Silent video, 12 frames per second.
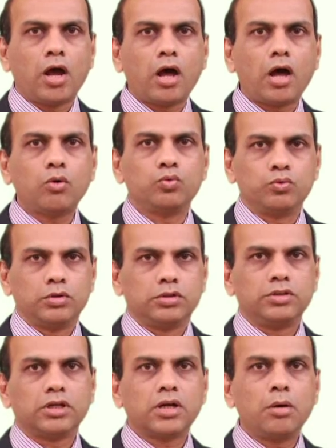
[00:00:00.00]
how
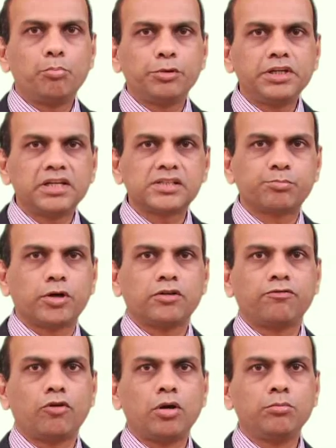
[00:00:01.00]
the company has
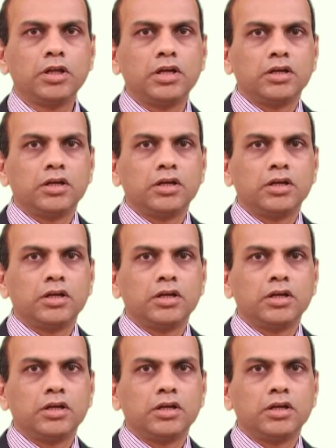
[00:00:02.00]
performed